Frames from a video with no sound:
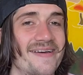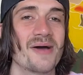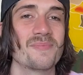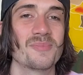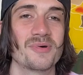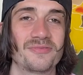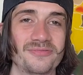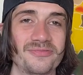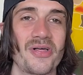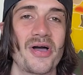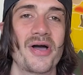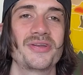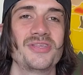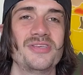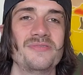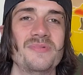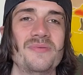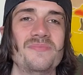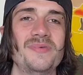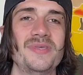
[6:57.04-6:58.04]
I'm a flawed
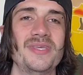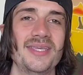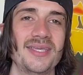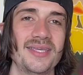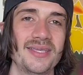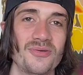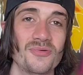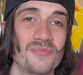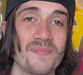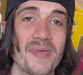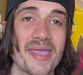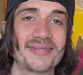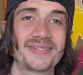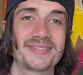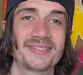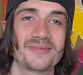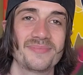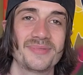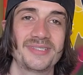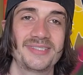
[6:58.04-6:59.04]
human being who makes
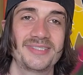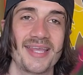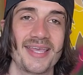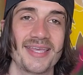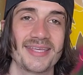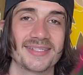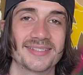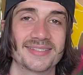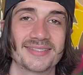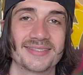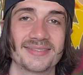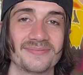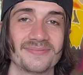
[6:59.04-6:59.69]
some mistakes.